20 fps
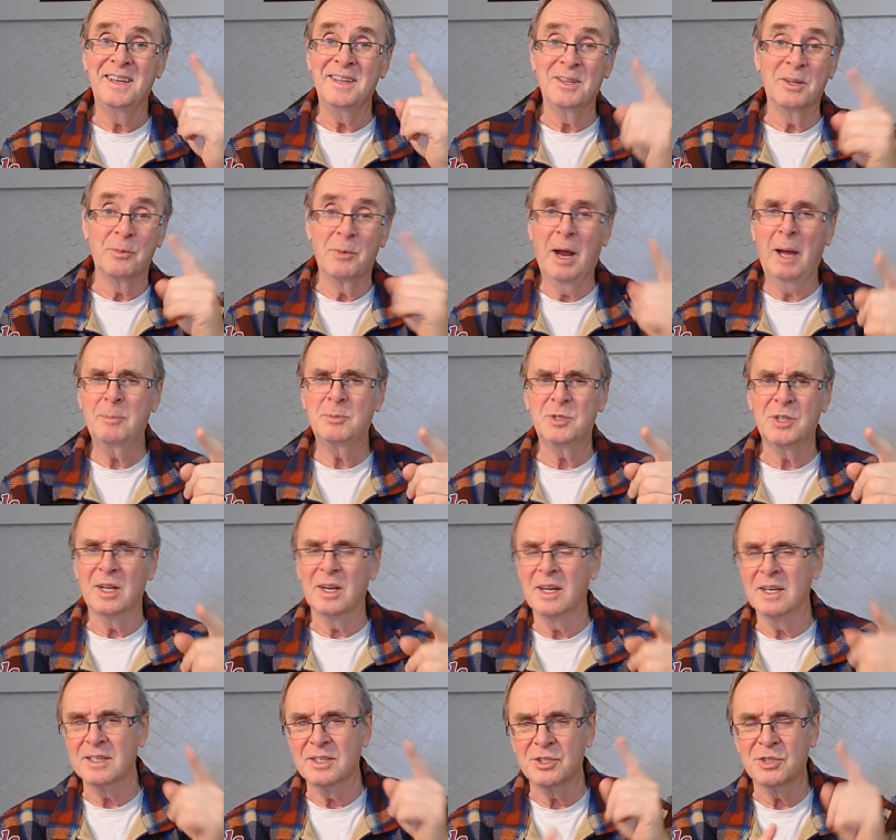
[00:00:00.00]
in the
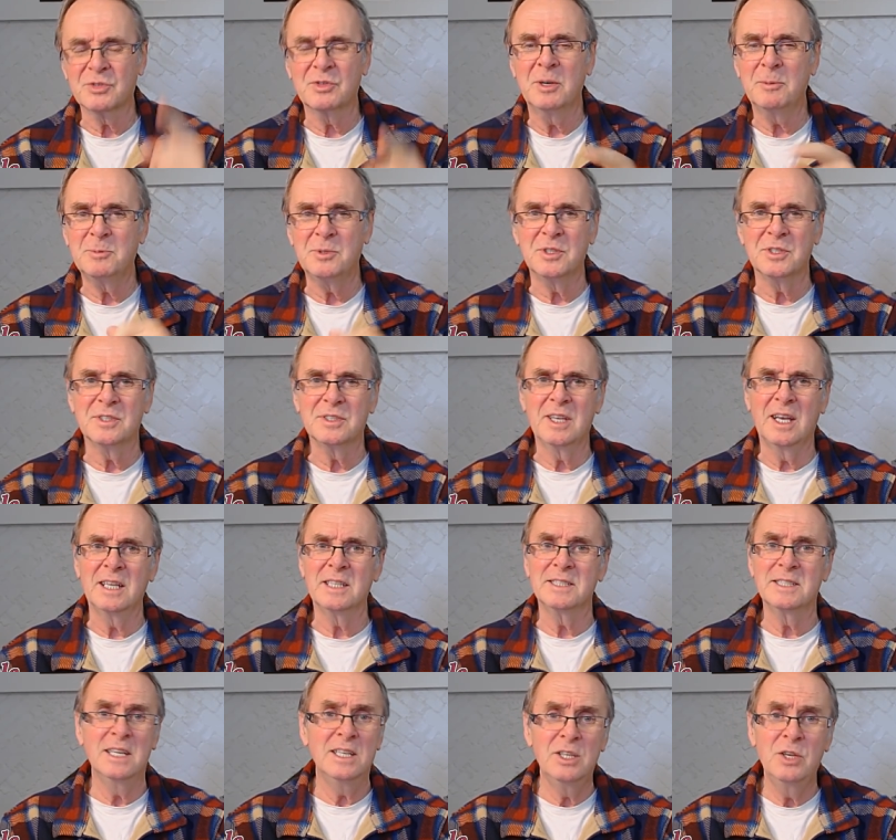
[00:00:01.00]
rapture, like the scripture
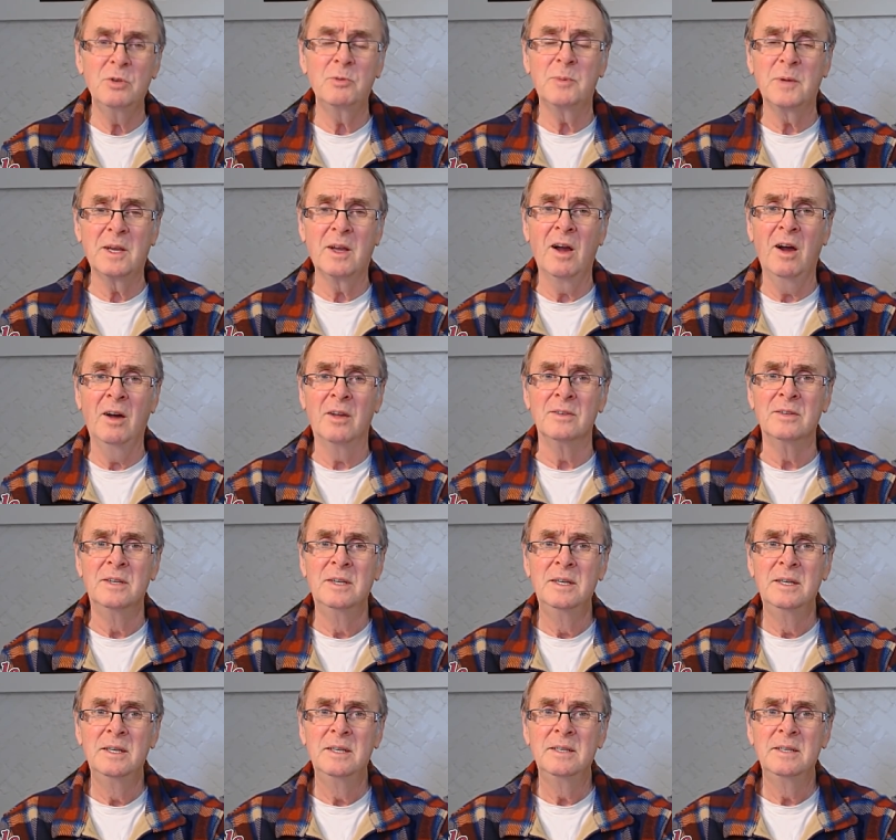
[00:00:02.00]
says, then you'll be gone.